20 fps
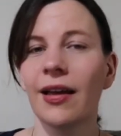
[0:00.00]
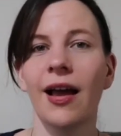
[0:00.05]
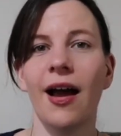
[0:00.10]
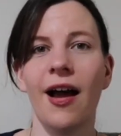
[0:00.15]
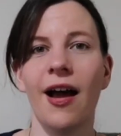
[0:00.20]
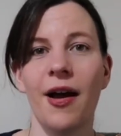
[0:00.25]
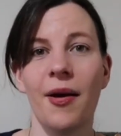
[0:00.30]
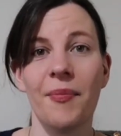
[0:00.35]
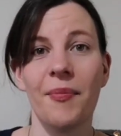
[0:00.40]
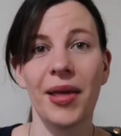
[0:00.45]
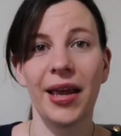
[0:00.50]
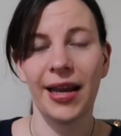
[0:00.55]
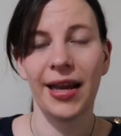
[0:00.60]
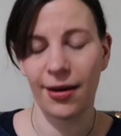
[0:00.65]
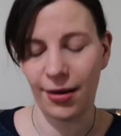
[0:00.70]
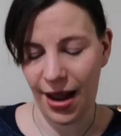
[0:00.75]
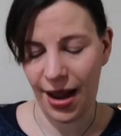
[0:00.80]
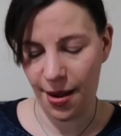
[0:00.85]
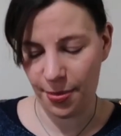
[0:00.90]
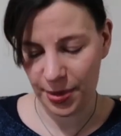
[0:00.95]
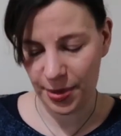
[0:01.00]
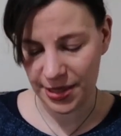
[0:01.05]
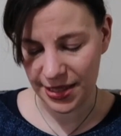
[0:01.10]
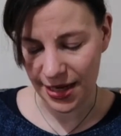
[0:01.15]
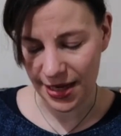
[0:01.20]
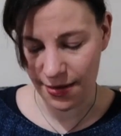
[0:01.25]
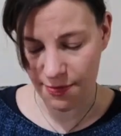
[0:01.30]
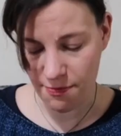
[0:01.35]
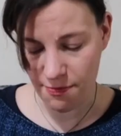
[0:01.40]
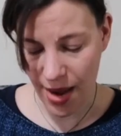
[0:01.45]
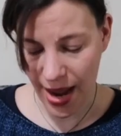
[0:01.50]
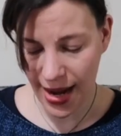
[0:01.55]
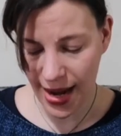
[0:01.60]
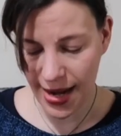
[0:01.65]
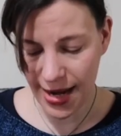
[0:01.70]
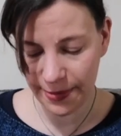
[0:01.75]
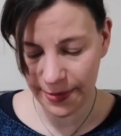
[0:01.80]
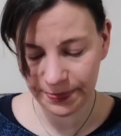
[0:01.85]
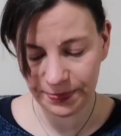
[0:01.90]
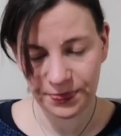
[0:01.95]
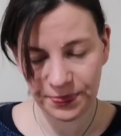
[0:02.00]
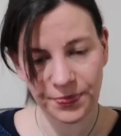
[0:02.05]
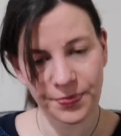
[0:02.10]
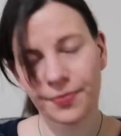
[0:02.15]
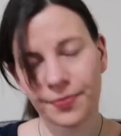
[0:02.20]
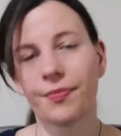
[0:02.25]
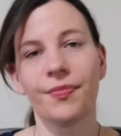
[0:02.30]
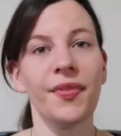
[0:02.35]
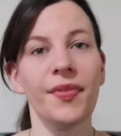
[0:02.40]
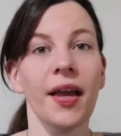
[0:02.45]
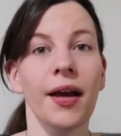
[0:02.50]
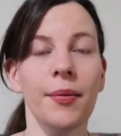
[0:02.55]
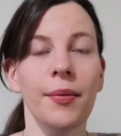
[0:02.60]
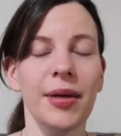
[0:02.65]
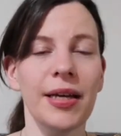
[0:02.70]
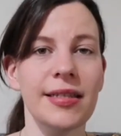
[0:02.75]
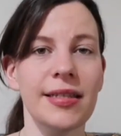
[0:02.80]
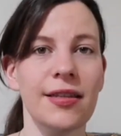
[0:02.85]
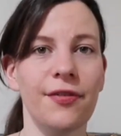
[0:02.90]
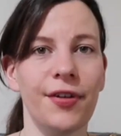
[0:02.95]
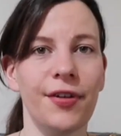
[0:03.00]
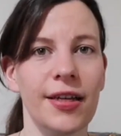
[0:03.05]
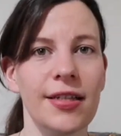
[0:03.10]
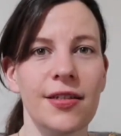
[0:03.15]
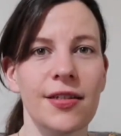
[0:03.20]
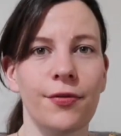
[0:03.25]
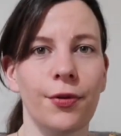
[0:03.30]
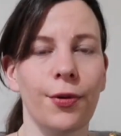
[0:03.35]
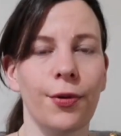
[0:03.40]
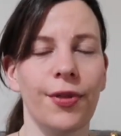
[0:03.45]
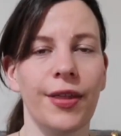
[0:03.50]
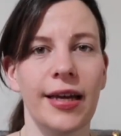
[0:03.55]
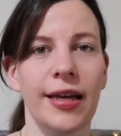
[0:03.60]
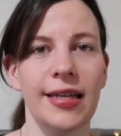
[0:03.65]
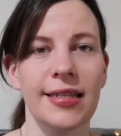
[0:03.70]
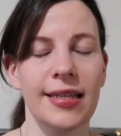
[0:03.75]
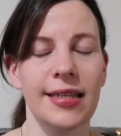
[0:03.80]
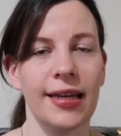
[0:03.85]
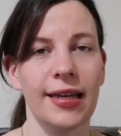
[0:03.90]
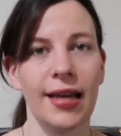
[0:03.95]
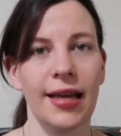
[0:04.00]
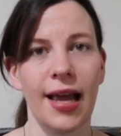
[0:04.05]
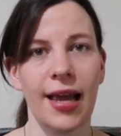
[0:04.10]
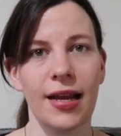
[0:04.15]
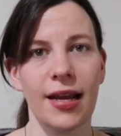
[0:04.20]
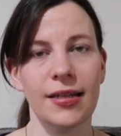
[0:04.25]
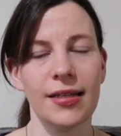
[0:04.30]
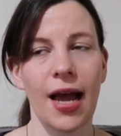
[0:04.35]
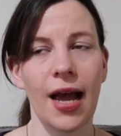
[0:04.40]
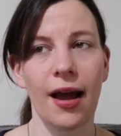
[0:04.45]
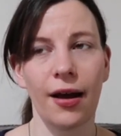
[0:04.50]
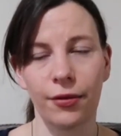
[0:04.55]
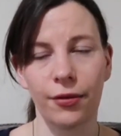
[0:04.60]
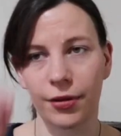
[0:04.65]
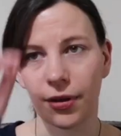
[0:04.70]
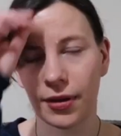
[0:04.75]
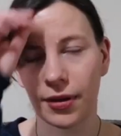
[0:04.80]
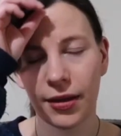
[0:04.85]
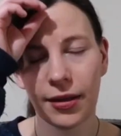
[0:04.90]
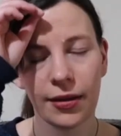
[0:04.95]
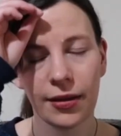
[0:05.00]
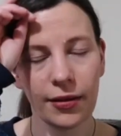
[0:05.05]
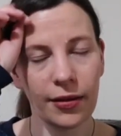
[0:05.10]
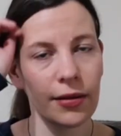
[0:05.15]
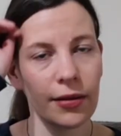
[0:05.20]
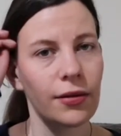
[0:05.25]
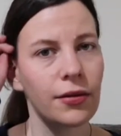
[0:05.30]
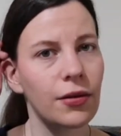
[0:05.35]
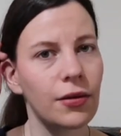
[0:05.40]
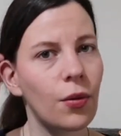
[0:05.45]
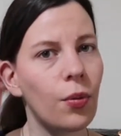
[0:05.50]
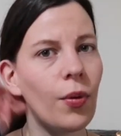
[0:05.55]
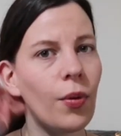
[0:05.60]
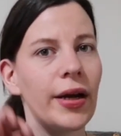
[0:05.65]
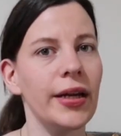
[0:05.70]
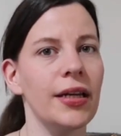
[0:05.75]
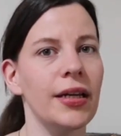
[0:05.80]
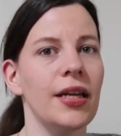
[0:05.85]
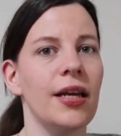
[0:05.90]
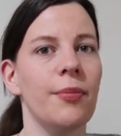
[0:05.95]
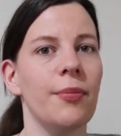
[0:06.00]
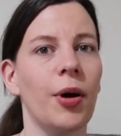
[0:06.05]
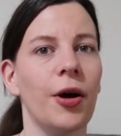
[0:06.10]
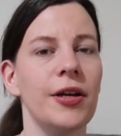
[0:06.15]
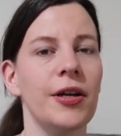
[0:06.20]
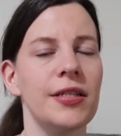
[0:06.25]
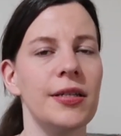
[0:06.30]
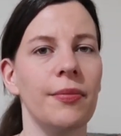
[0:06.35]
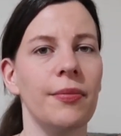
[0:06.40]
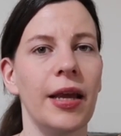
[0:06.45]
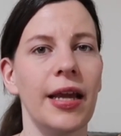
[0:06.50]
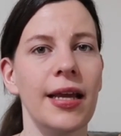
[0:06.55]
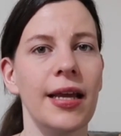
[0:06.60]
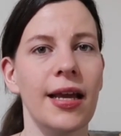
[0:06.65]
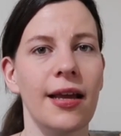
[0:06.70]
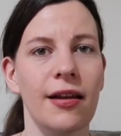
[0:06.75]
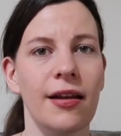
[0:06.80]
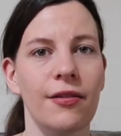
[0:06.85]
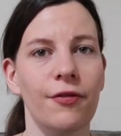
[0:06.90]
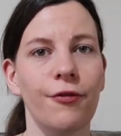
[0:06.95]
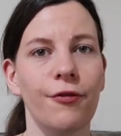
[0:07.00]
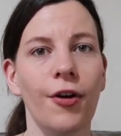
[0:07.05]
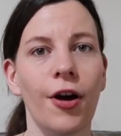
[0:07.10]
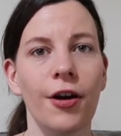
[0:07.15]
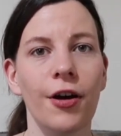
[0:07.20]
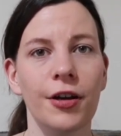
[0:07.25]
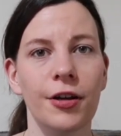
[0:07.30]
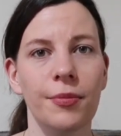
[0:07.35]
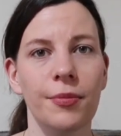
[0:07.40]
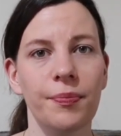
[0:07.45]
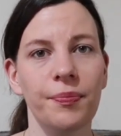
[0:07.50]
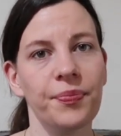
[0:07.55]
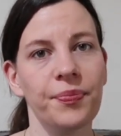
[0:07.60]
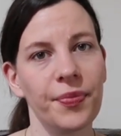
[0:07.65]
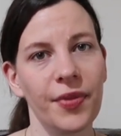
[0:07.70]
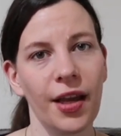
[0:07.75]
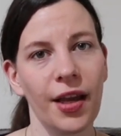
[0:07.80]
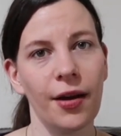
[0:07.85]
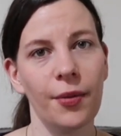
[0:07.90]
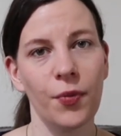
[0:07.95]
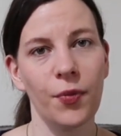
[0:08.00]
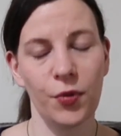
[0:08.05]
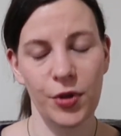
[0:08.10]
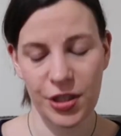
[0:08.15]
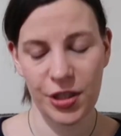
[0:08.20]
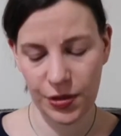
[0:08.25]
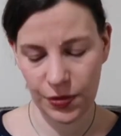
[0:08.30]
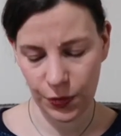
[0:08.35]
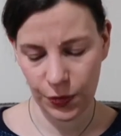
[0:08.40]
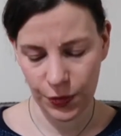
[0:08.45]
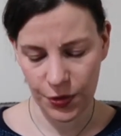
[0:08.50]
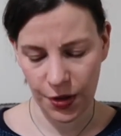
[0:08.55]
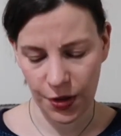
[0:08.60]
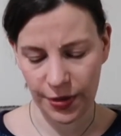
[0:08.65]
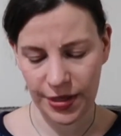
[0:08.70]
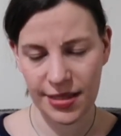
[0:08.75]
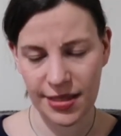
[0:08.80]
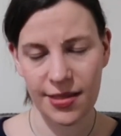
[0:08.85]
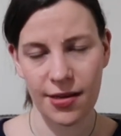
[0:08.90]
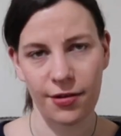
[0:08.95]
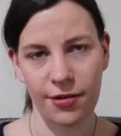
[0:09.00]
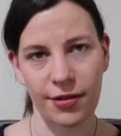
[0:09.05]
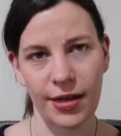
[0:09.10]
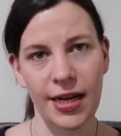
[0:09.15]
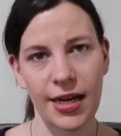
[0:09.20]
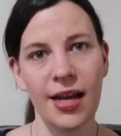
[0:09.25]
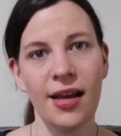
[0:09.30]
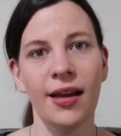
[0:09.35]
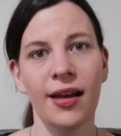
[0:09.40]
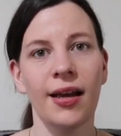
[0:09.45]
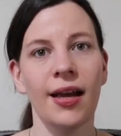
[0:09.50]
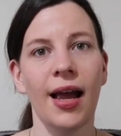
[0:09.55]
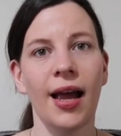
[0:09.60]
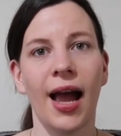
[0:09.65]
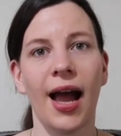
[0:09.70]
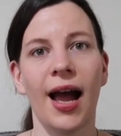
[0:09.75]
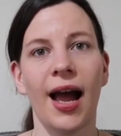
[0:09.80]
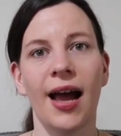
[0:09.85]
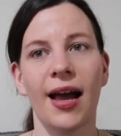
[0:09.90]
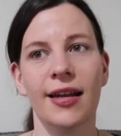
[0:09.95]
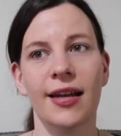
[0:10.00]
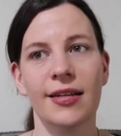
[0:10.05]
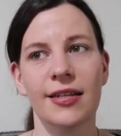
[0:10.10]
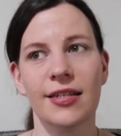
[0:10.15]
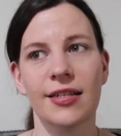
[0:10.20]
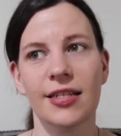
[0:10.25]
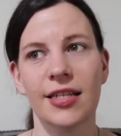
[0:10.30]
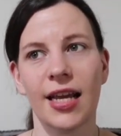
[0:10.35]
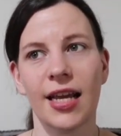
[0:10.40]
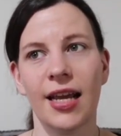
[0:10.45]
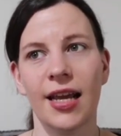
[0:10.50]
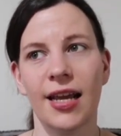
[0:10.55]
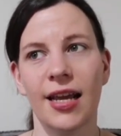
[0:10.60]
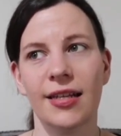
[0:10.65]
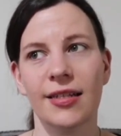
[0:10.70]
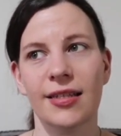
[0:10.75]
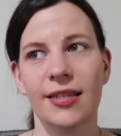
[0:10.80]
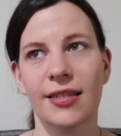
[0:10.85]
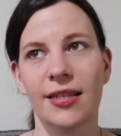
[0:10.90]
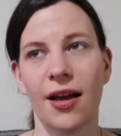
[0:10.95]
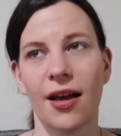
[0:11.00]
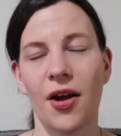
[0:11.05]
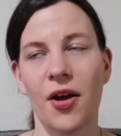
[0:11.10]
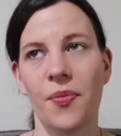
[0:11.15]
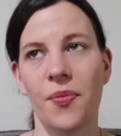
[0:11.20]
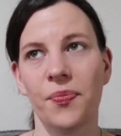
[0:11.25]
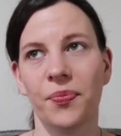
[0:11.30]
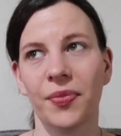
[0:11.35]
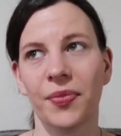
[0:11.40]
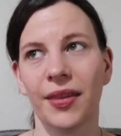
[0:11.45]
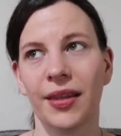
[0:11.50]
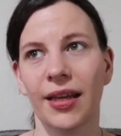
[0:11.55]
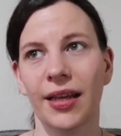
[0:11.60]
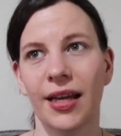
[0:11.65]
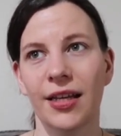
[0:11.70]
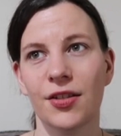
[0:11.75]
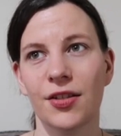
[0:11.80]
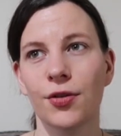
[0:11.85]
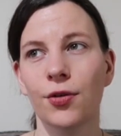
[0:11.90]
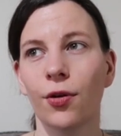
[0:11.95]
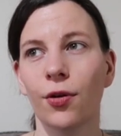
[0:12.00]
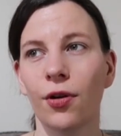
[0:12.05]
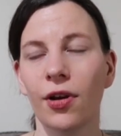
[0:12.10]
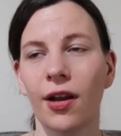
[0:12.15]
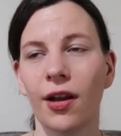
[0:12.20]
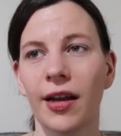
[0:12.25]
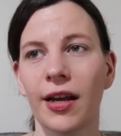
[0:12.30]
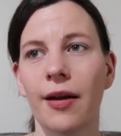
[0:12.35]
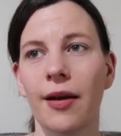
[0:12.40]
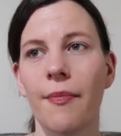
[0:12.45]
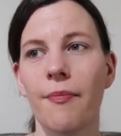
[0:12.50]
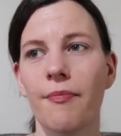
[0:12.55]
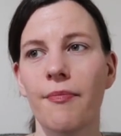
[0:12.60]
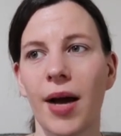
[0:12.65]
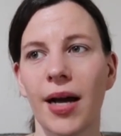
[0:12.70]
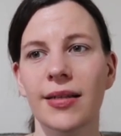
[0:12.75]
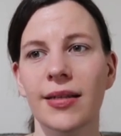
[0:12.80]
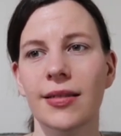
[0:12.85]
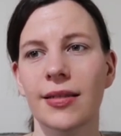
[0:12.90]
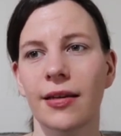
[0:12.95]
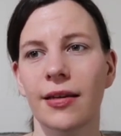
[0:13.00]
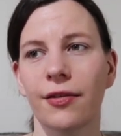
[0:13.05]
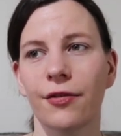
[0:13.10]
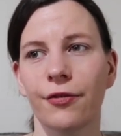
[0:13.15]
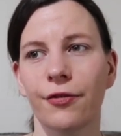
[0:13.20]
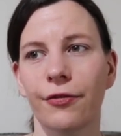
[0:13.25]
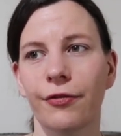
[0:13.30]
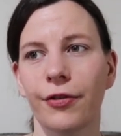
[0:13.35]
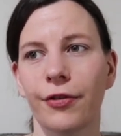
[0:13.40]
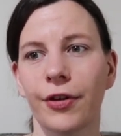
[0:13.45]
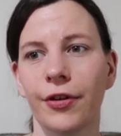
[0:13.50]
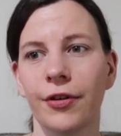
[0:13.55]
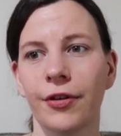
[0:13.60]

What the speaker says: It happened in May. It's a festival that is in a town quite nearby to me in Farnham, which is also in Surrey, and it's not like a massive